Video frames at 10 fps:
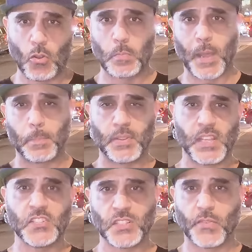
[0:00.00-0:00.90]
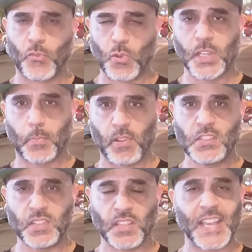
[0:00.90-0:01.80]
by police in the 40th
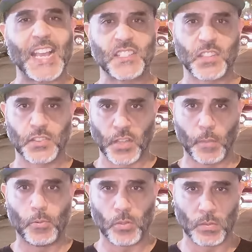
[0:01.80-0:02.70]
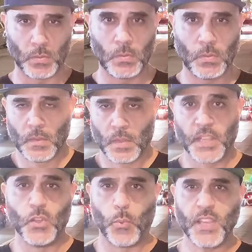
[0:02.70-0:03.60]
Precinct as the Double. In the
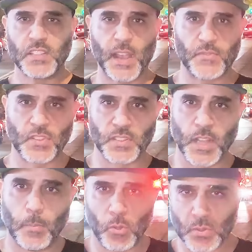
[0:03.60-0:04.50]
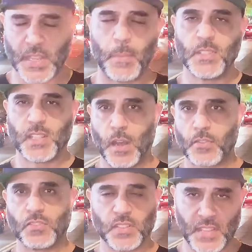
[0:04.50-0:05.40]
weeks after the double, Tebbins and other
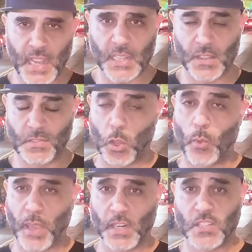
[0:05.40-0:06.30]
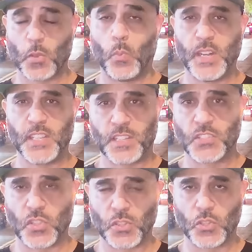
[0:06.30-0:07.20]
detectives located some witnesses to
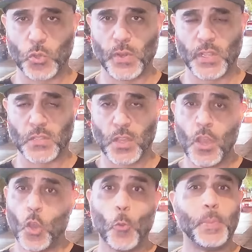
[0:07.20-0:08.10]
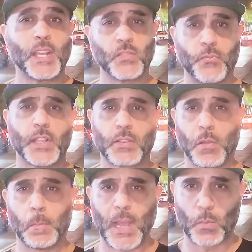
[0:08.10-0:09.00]
the shootings who picked Victor and
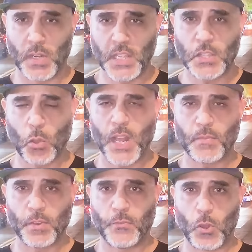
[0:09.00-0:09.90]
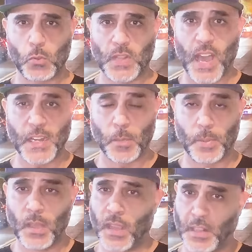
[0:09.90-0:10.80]
Pasqualito out of a photo lineup,
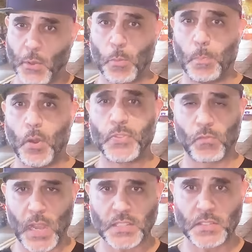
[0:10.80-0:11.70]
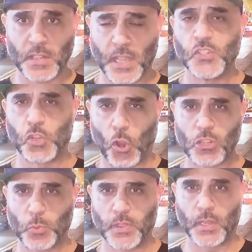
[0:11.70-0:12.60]
and they were both arrested and charged
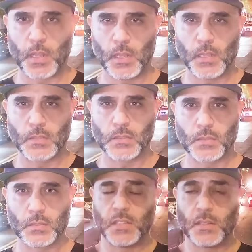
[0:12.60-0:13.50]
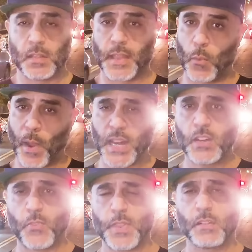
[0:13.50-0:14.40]
with the killings. They waited
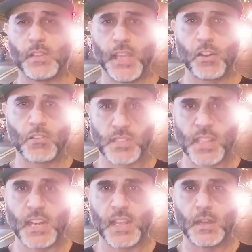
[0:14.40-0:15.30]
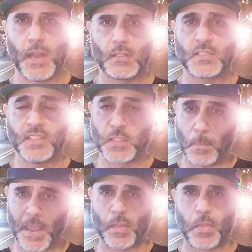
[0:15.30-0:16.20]
for their leaders, Lenny and Nelson, to
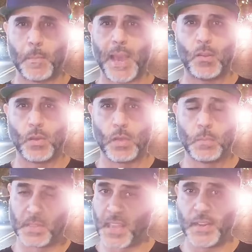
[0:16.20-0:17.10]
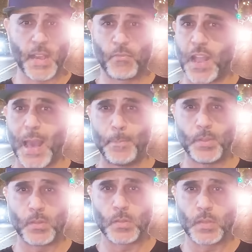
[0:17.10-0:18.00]
bail them out, but that never happened,
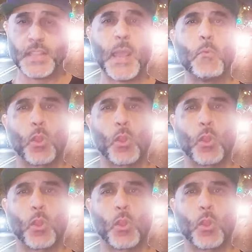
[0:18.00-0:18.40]
and they were